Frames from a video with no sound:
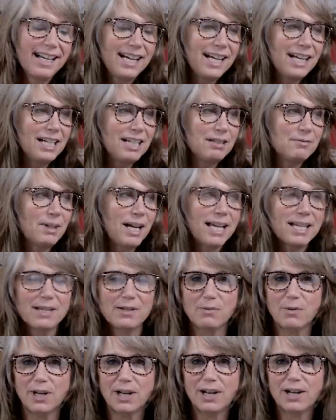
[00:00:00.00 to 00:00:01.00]
Um, I
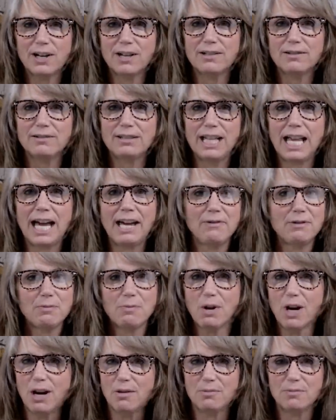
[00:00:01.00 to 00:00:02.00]
swear life's
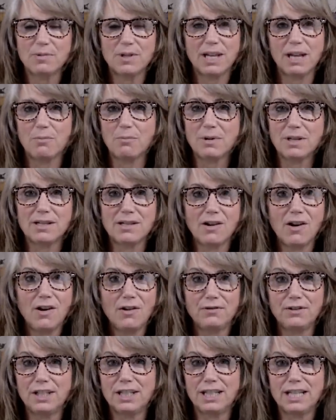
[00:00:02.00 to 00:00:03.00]
problems can be
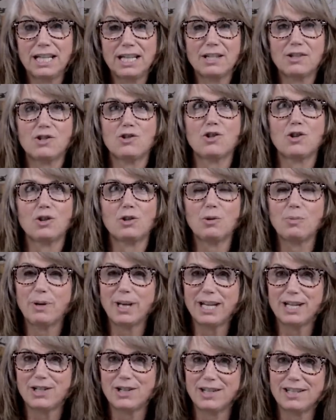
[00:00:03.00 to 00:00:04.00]
solved in these journal
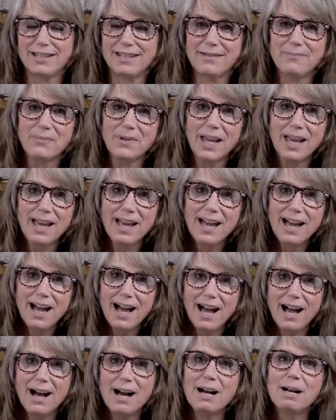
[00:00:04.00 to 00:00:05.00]
pages.
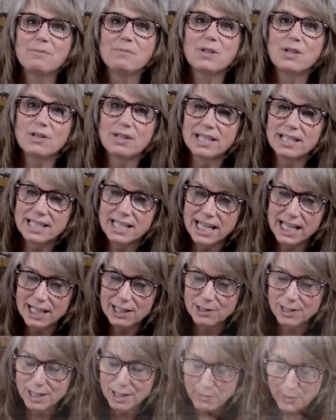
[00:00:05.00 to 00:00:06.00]
Um, so let's take a look at